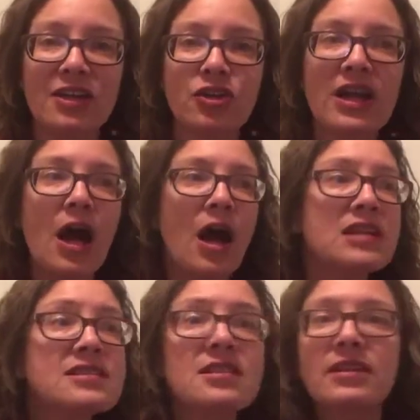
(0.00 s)
You're
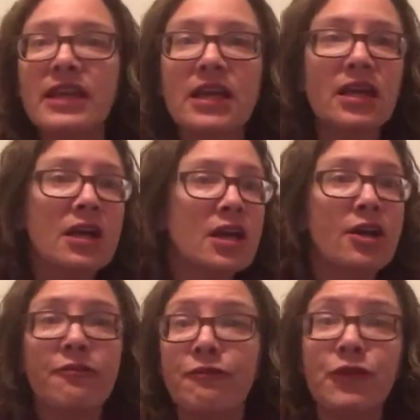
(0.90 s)
constantly
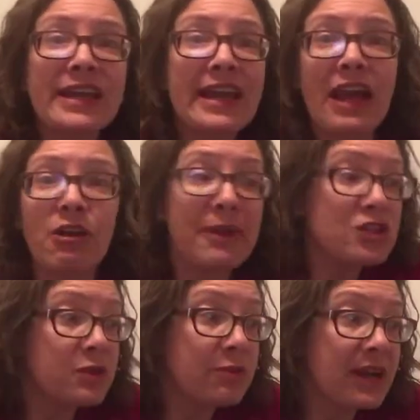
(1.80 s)
freaking out. Am I
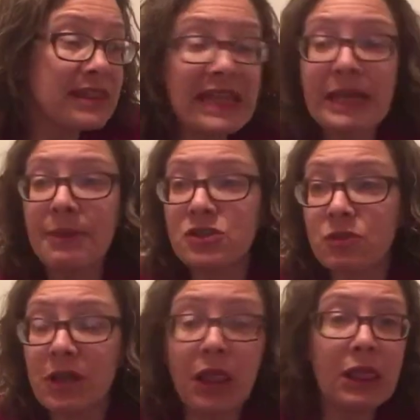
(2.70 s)
doing the right thing? Am I doing